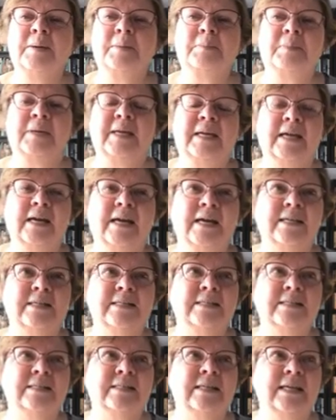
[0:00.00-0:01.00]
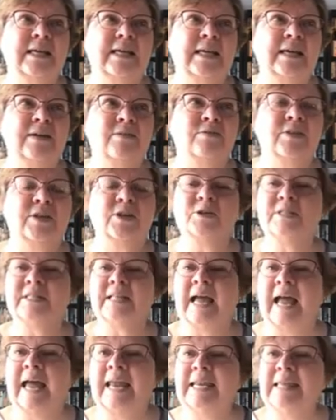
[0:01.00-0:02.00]
because if there's
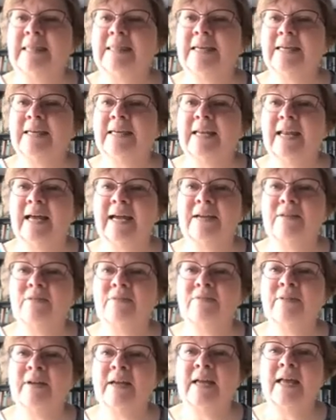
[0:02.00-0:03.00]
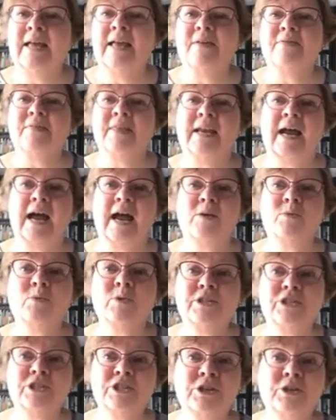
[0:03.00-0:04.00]
anything in life that I
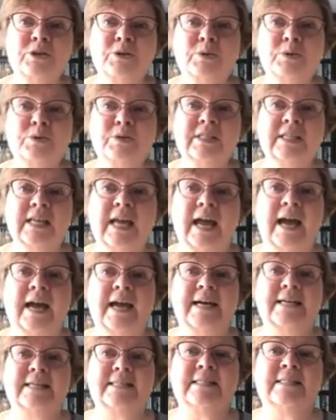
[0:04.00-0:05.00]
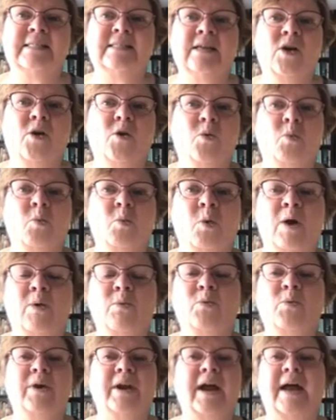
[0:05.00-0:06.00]
would choose as
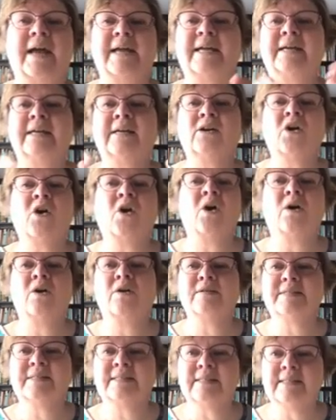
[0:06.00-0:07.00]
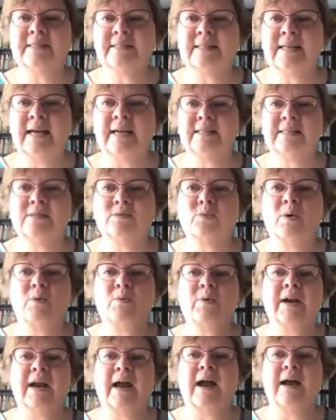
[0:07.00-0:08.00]
what would I call success,
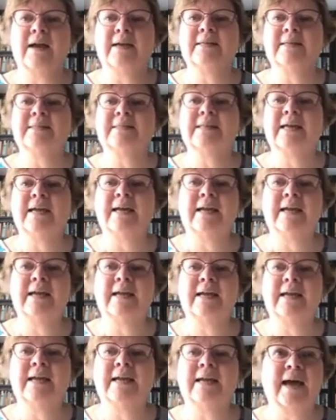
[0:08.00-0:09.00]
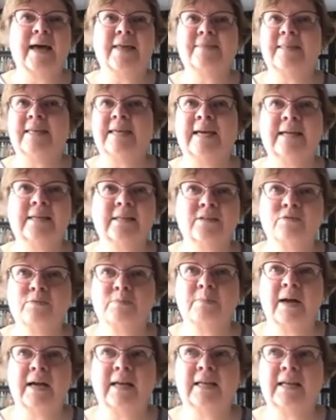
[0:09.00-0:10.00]
what would I say at the end of
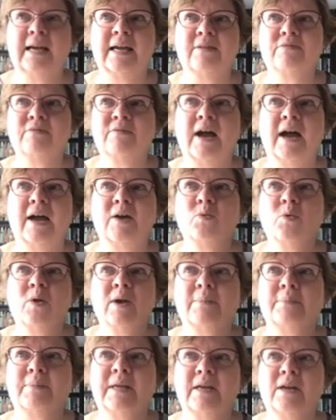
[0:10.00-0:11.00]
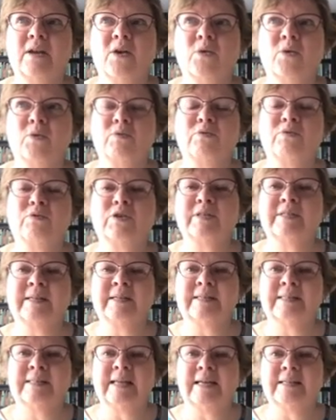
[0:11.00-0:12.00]
my life, I want to be known for
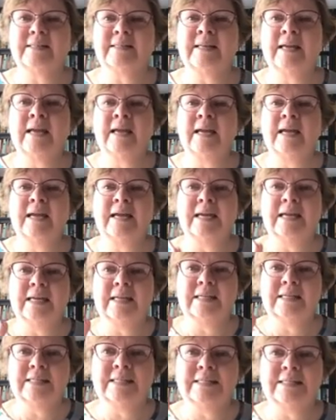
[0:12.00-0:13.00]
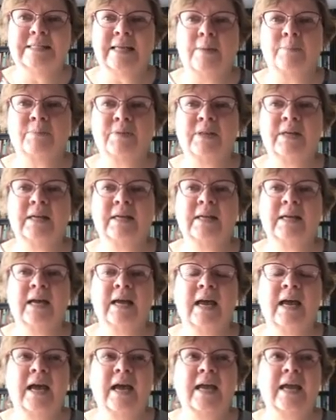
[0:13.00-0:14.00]
success in something,
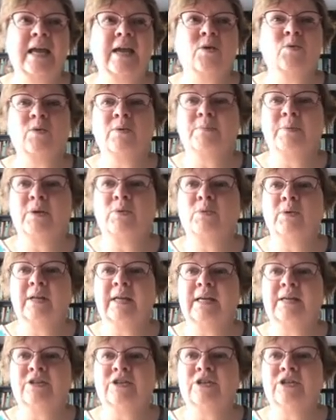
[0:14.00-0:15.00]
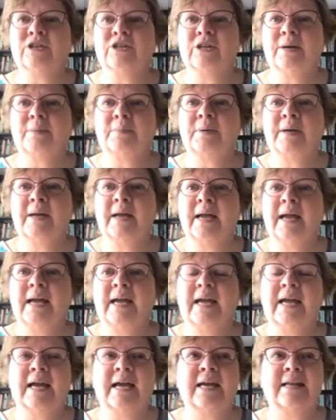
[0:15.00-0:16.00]
it would be relationship.
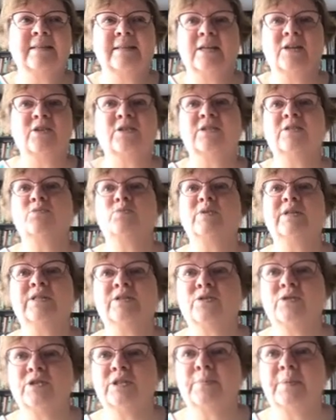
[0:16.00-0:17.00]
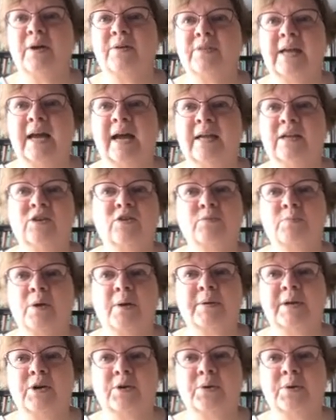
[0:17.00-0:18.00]
And there's research about that. You've
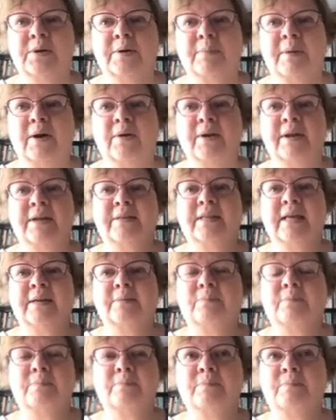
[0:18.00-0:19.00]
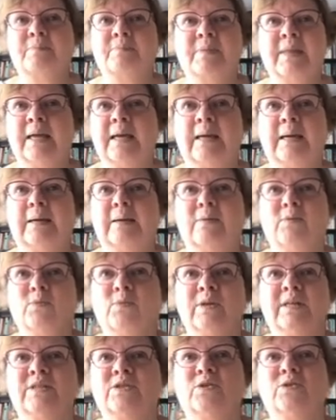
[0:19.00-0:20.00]
probably heard about it, that they
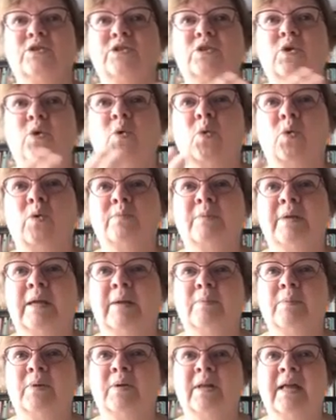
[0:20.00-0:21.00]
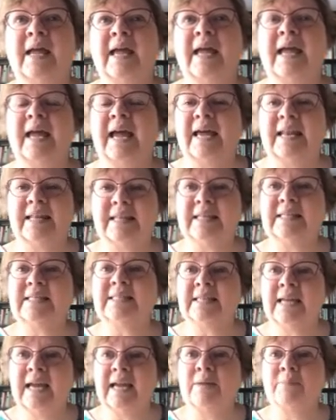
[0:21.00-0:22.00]
researched old people, and this
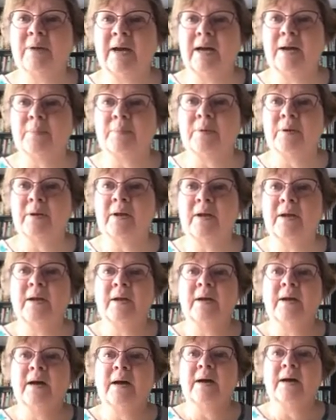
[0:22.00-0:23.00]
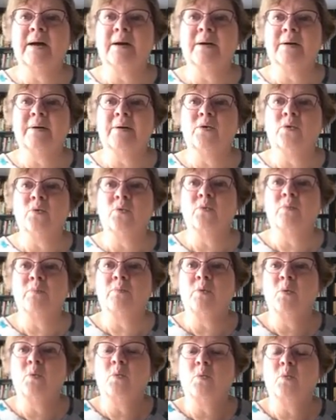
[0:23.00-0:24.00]
came up.
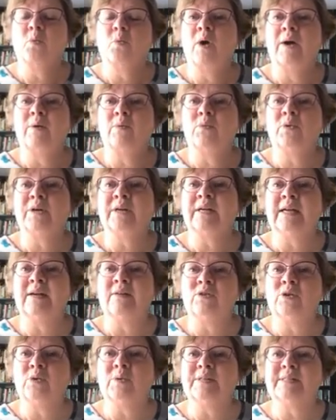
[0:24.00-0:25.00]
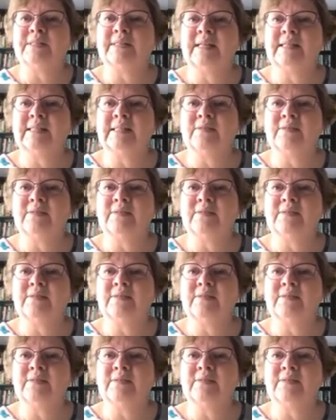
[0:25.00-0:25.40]
What will give you a sense